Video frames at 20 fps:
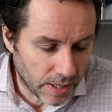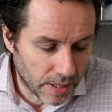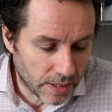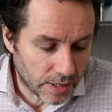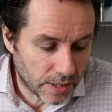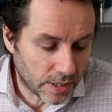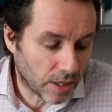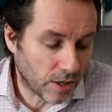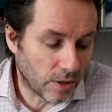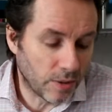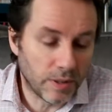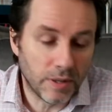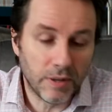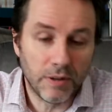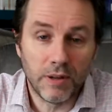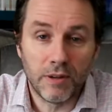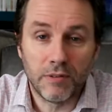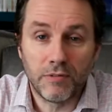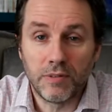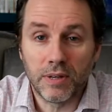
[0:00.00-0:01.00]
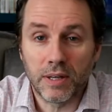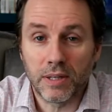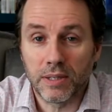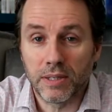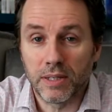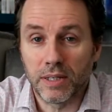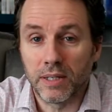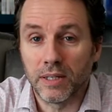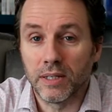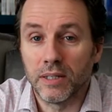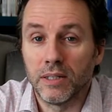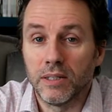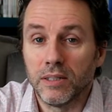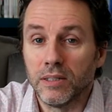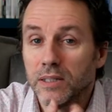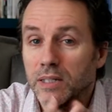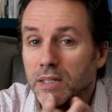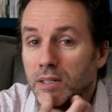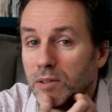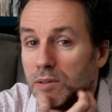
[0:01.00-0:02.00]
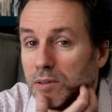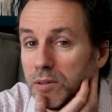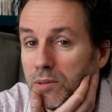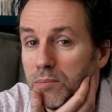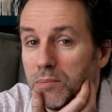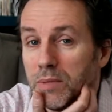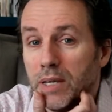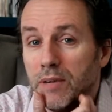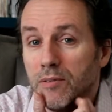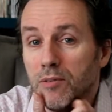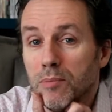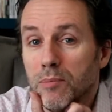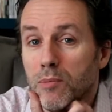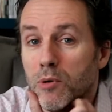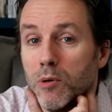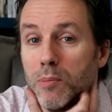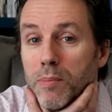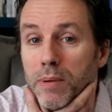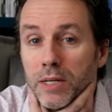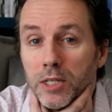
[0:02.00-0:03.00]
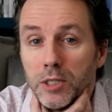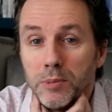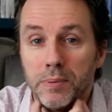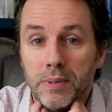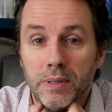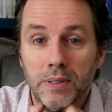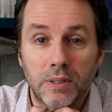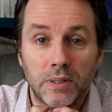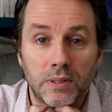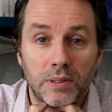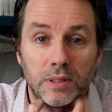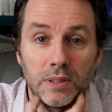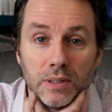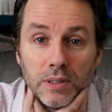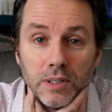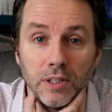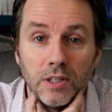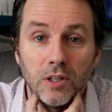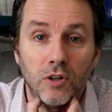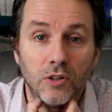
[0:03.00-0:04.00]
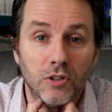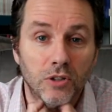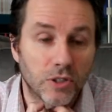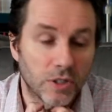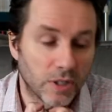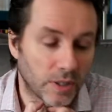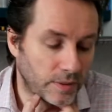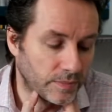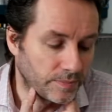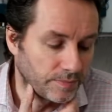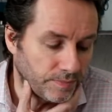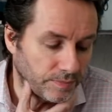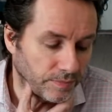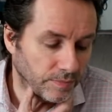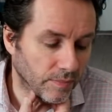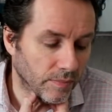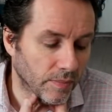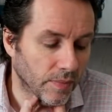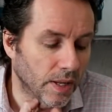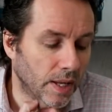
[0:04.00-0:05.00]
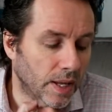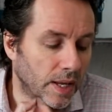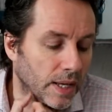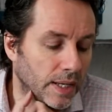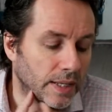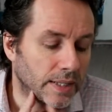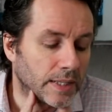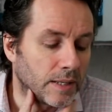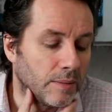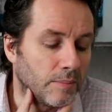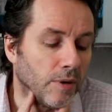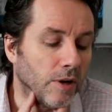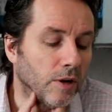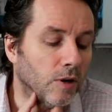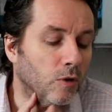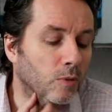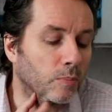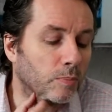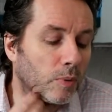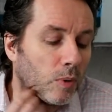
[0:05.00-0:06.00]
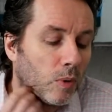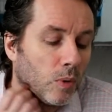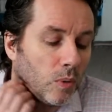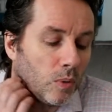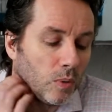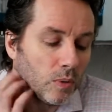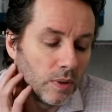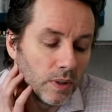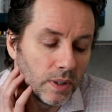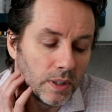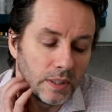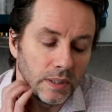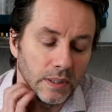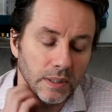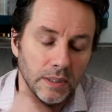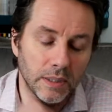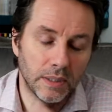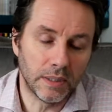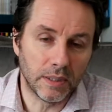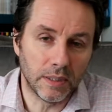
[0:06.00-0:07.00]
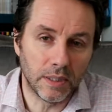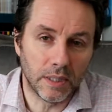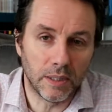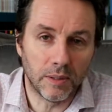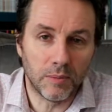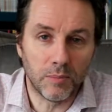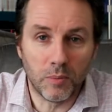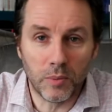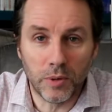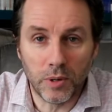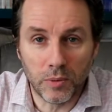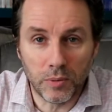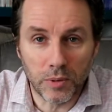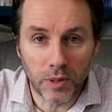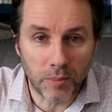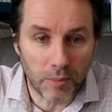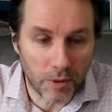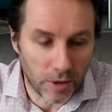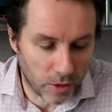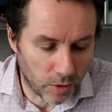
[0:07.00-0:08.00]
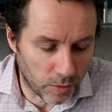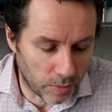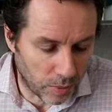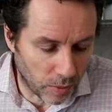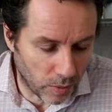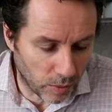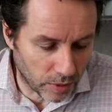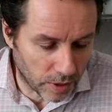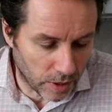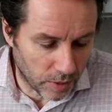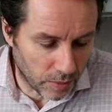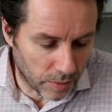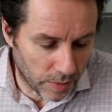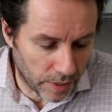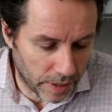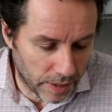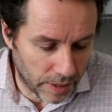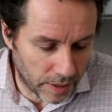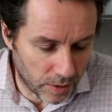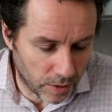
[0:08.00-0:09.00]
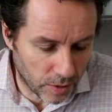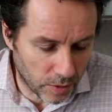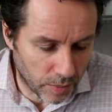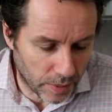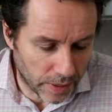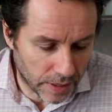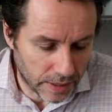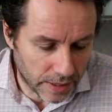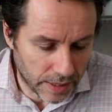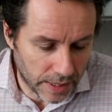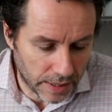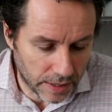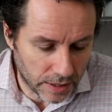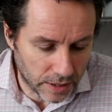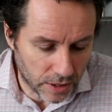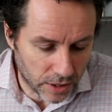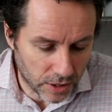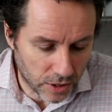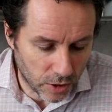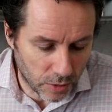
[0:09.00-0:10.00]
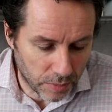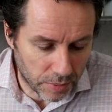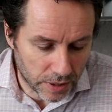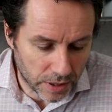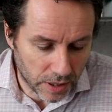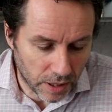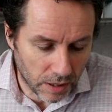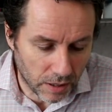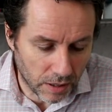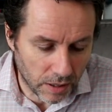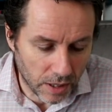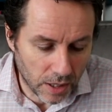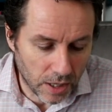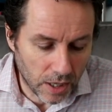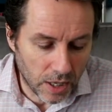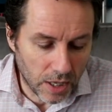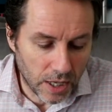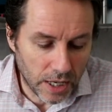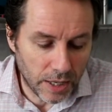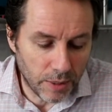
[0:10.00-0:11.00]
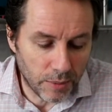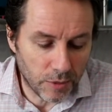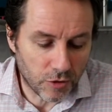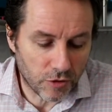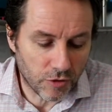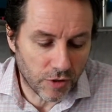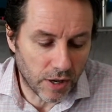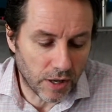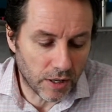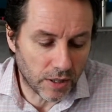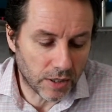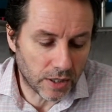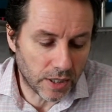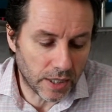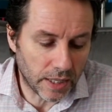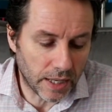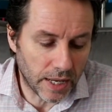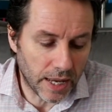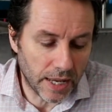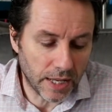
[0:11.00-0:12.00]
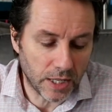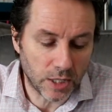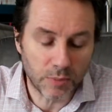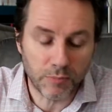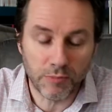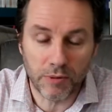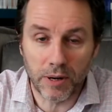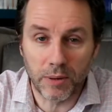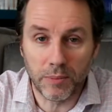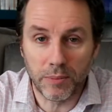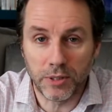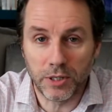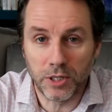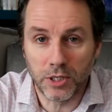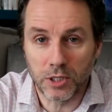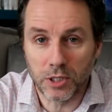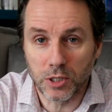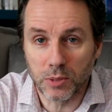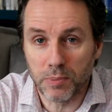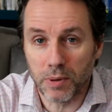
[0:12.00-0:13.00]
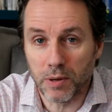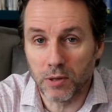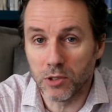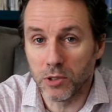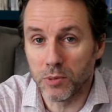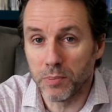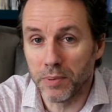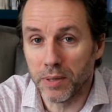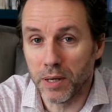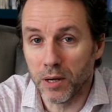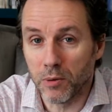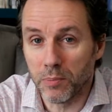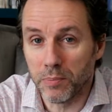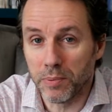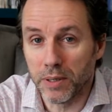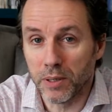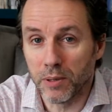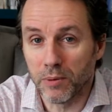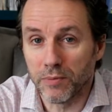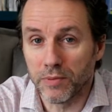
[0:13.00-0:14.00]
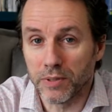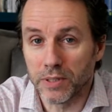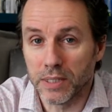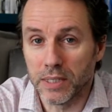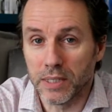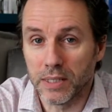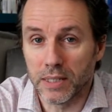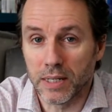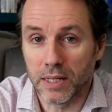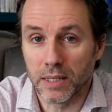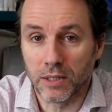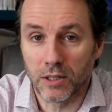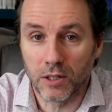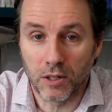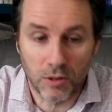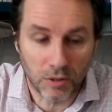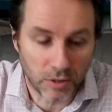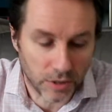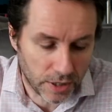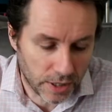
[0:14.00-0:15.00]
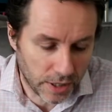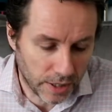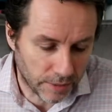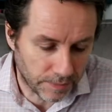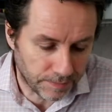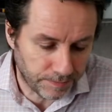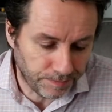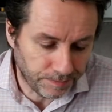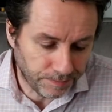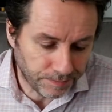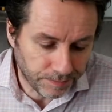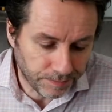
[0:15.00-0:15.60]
So if nothing, even more money's been lost. Now Michael Ball, we all know Michael Ball, don't we? The West End superstar. He was rehearsing Hairspray, which is supposed to be opening obviously at the London Coliseum